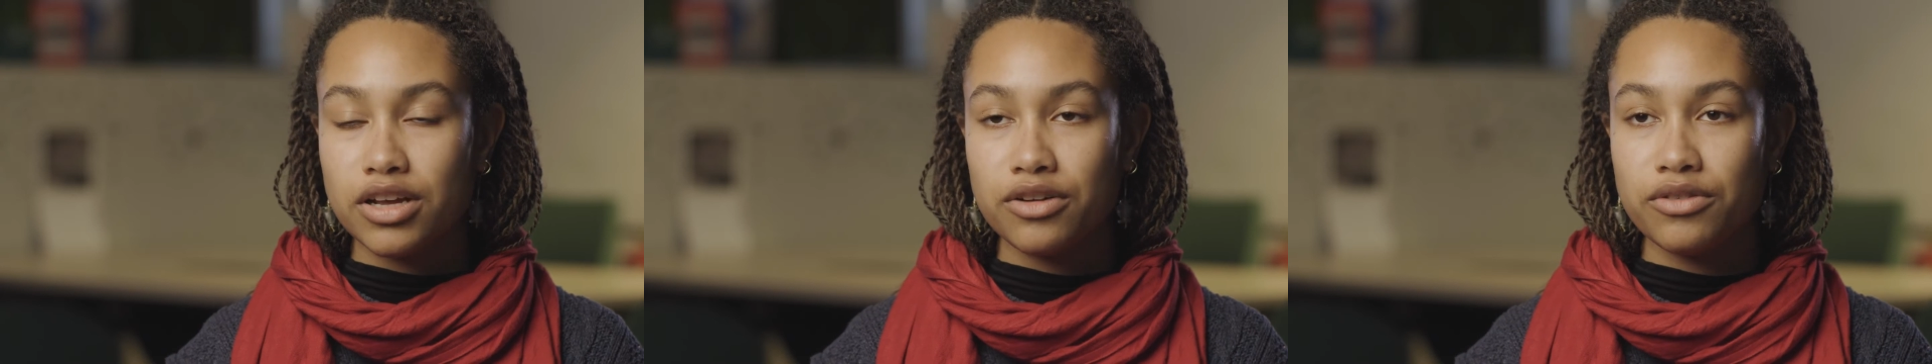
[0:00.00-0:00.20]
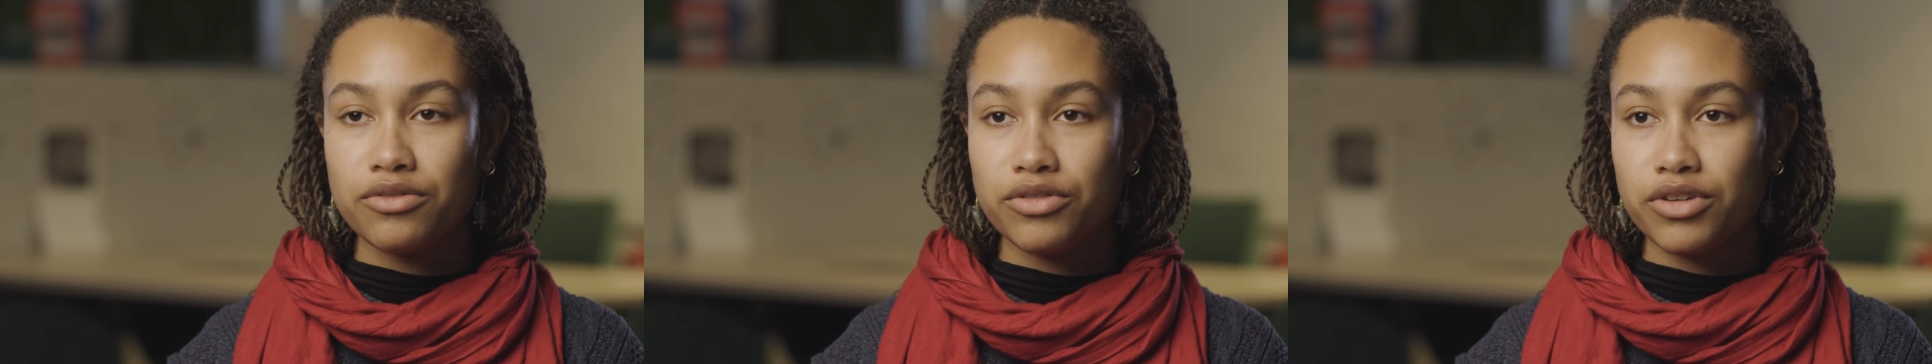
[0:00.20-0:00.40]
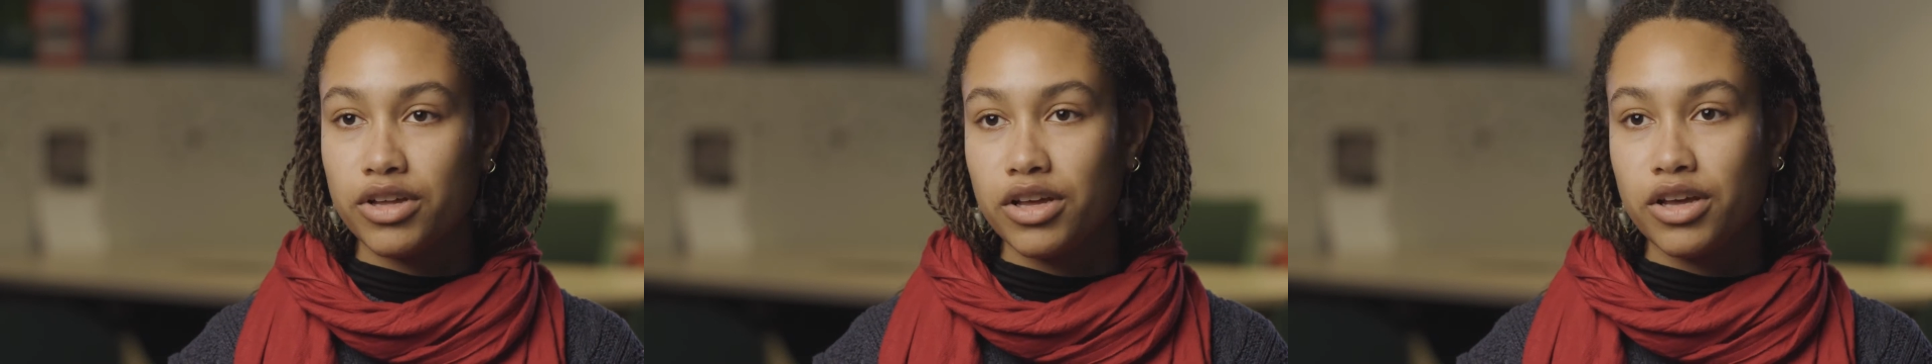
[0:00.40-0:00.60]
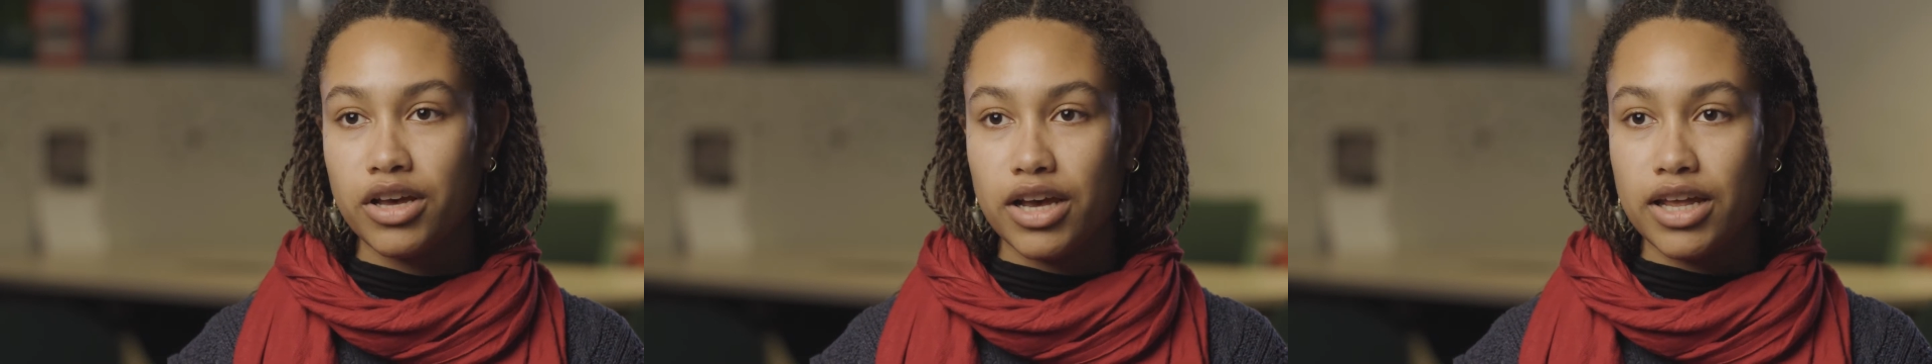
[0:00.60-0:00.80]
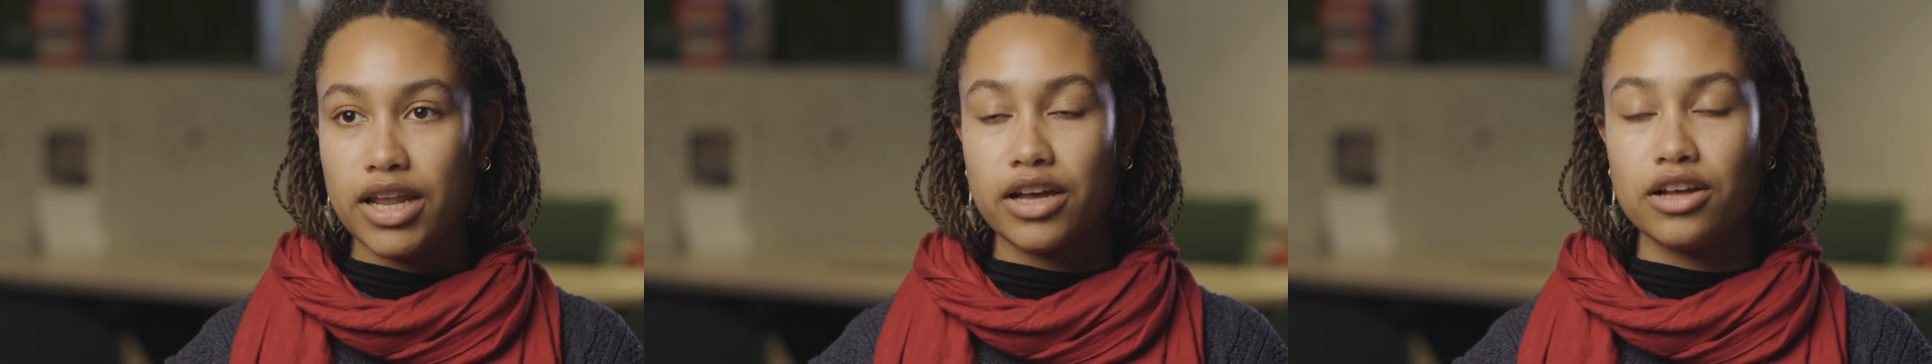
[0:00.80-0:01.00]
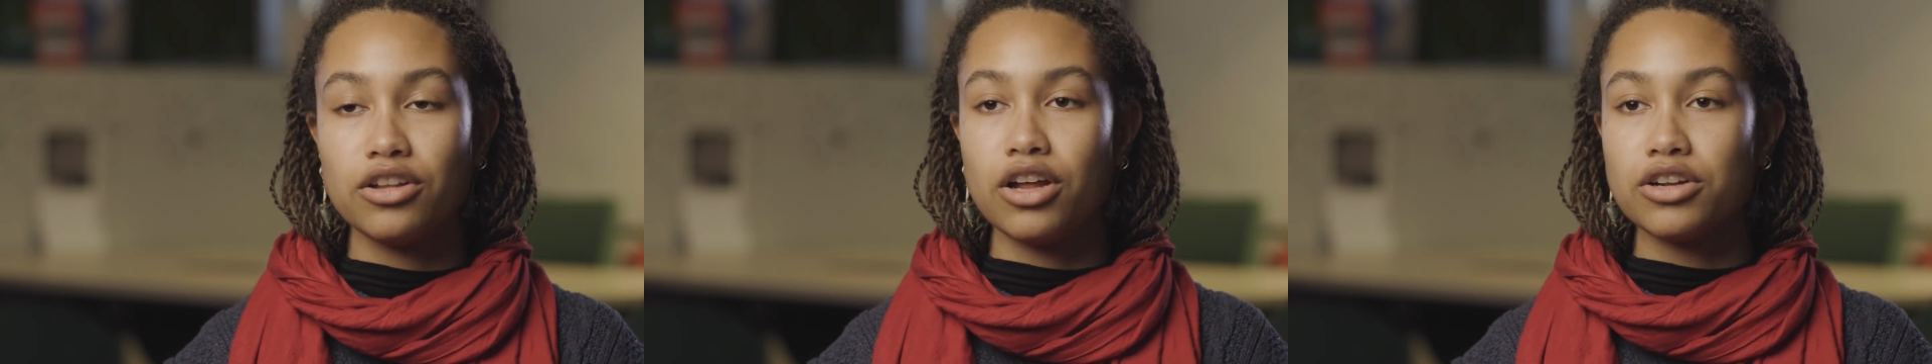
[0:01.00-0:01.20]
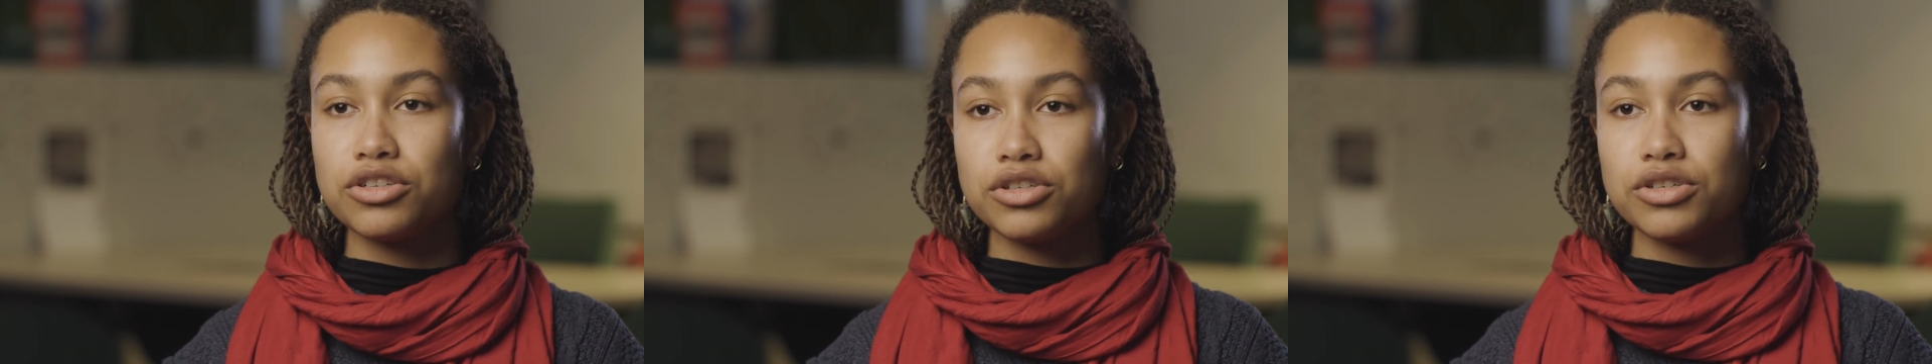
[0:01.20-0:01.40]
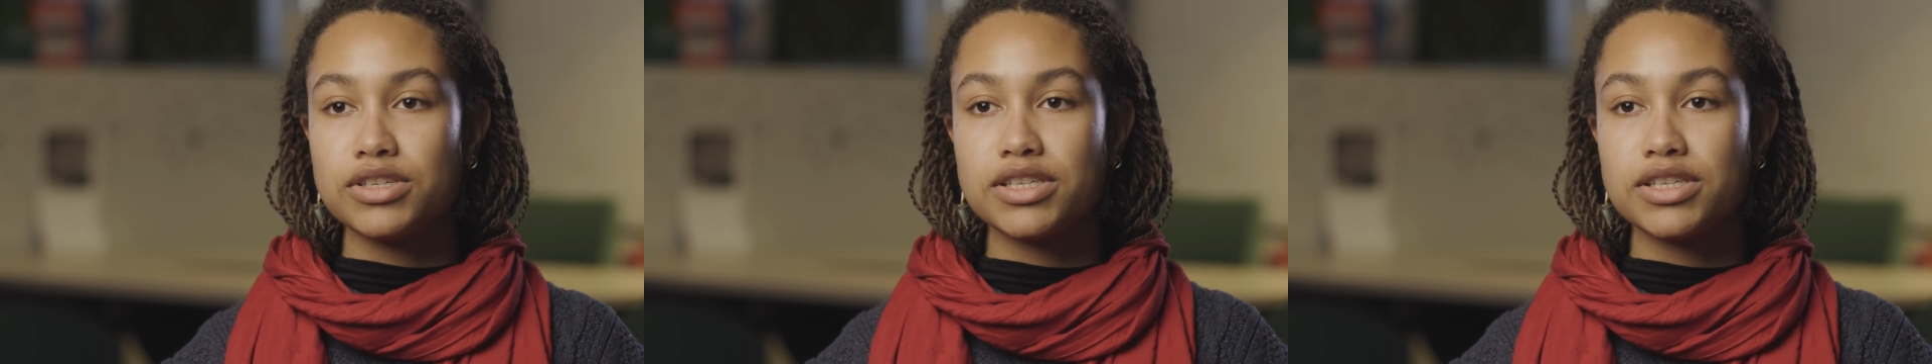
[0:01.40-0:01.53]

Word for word: of an ecological